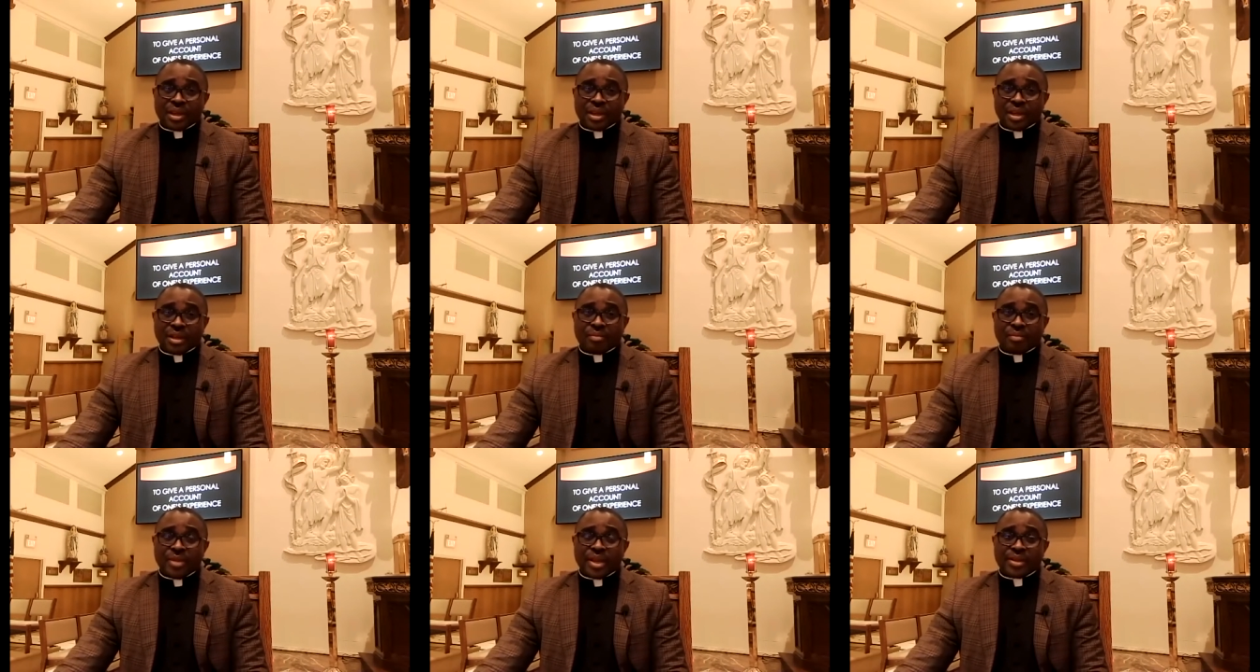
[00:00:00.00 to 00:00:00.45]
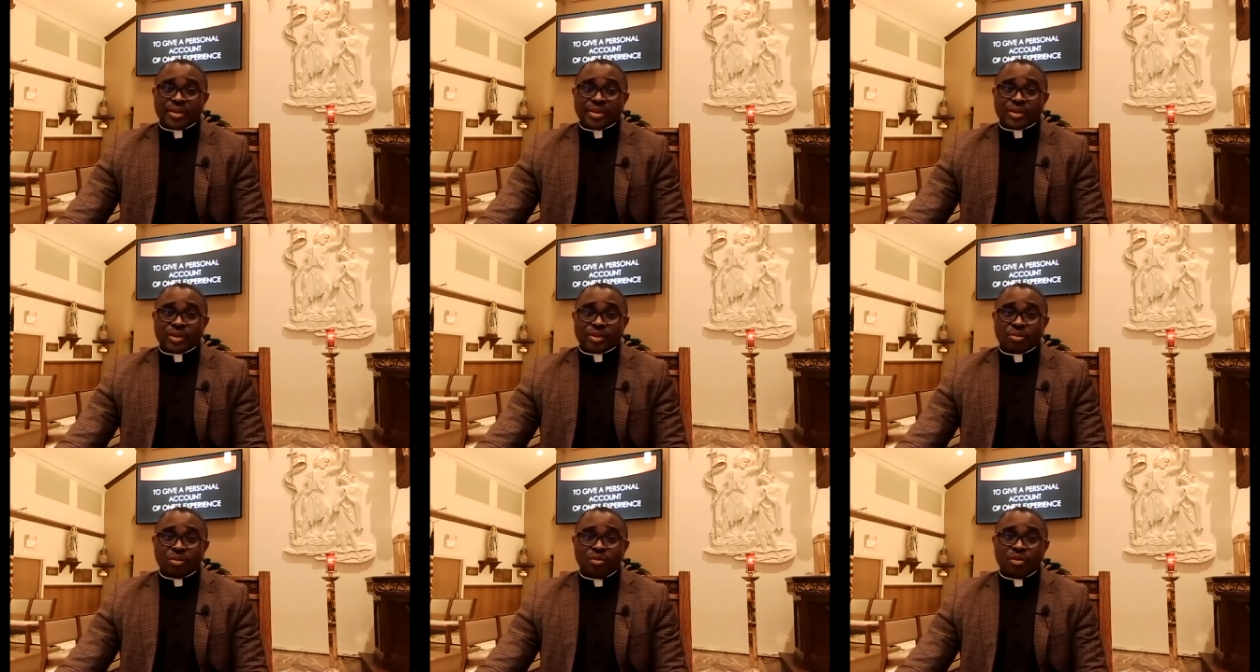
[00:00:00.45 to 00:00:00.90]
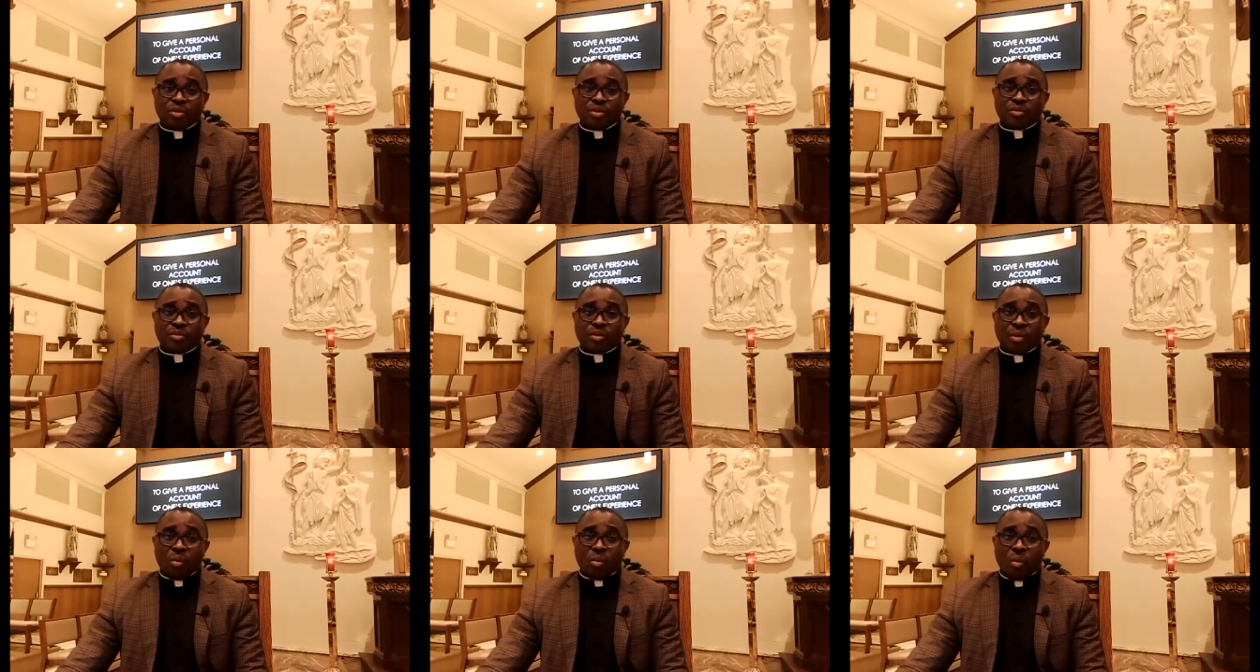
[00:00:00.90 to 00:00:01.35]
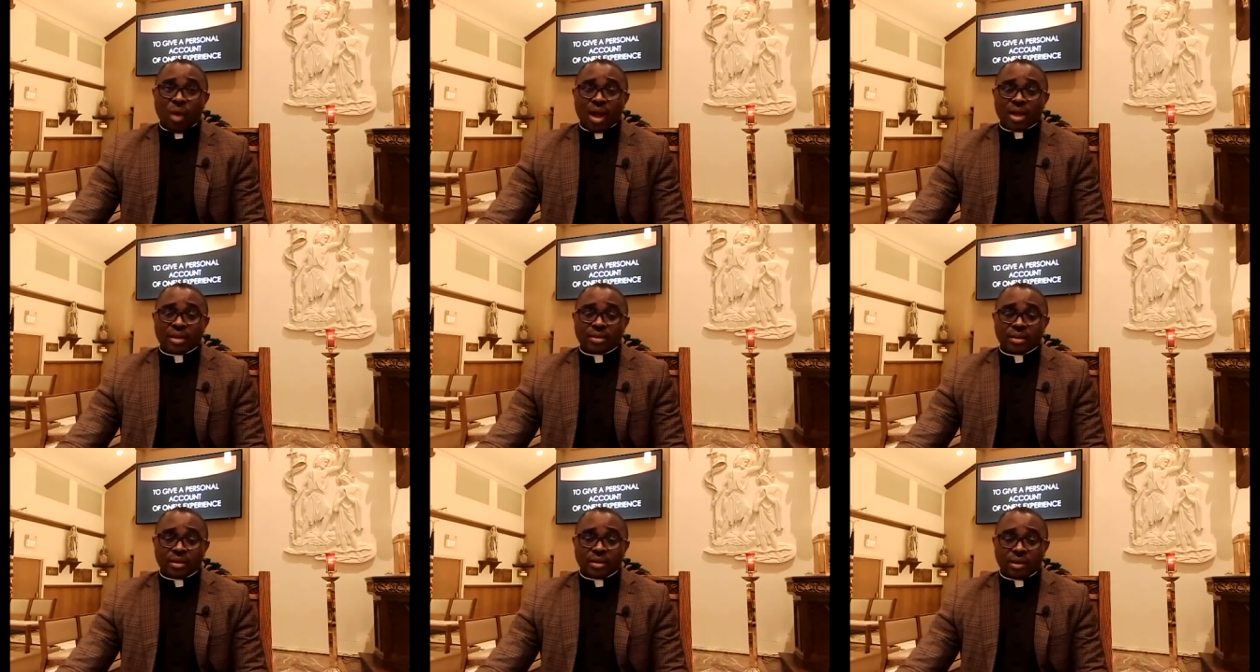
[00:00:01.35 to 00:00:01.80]
it means moving from
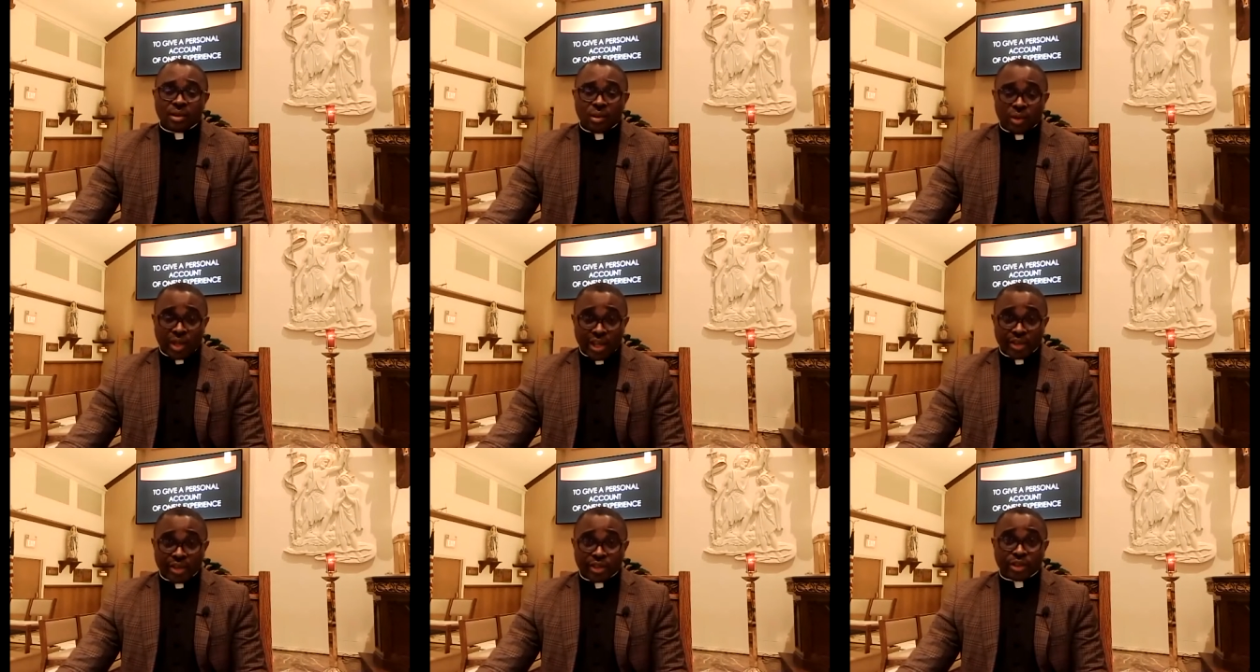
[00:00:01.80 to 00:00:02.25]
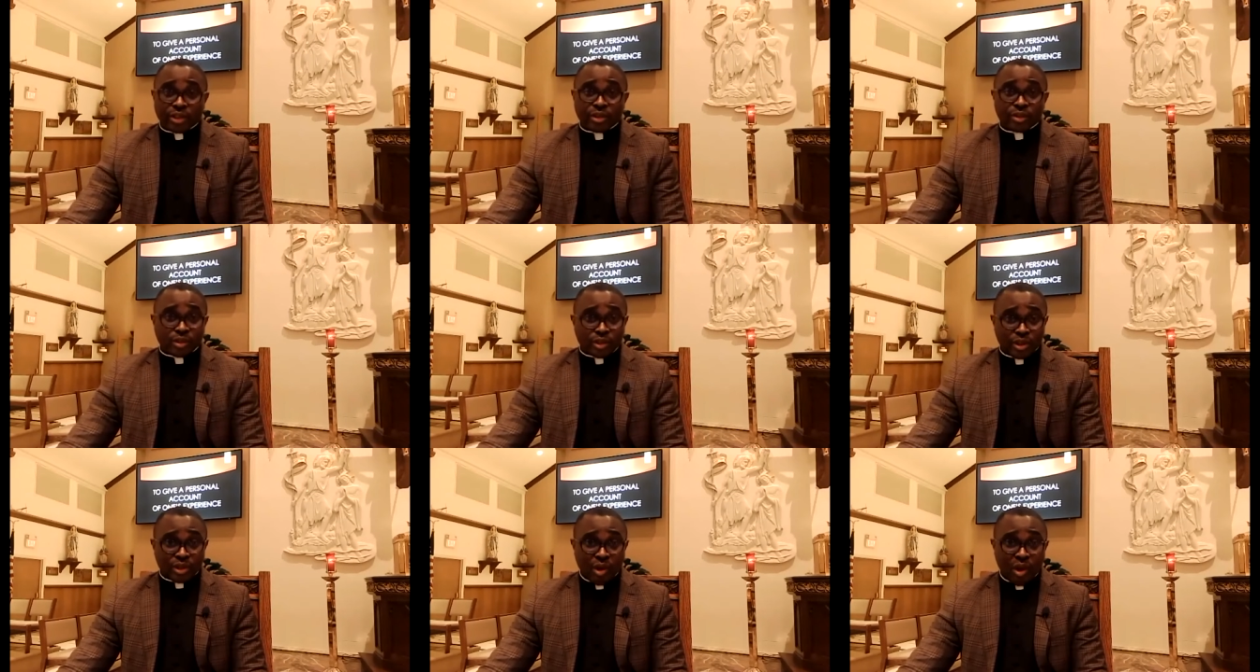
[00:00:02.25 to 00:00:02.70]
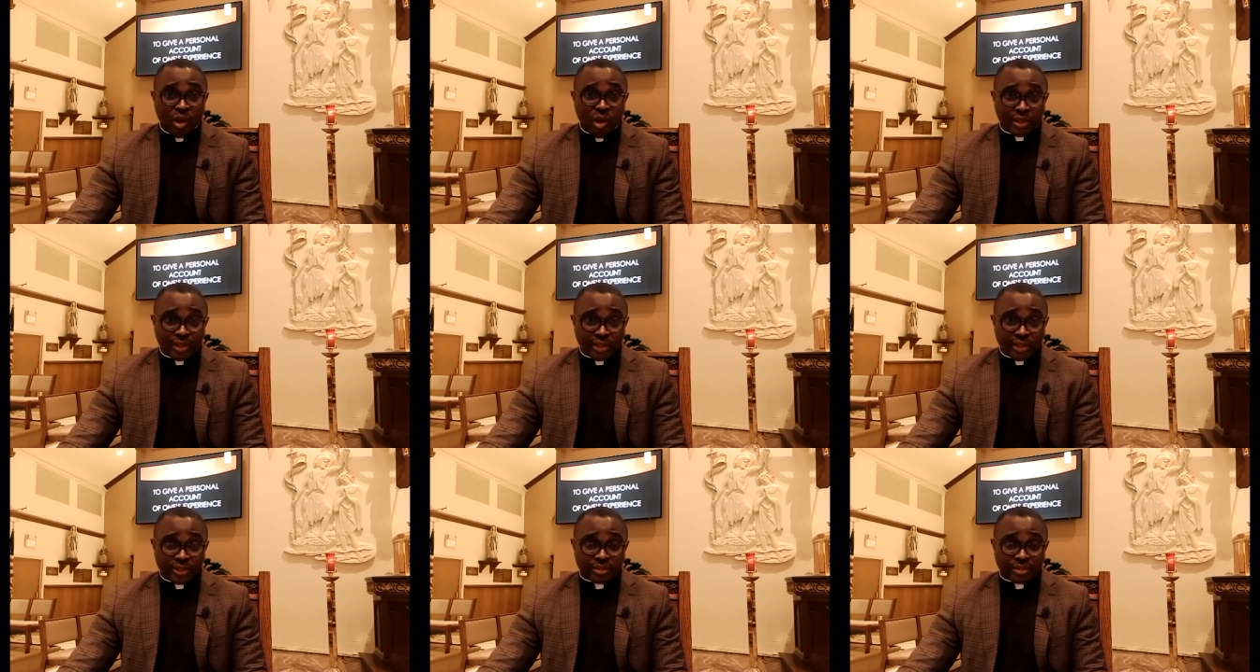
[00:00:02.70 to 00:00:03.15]
one location to the other.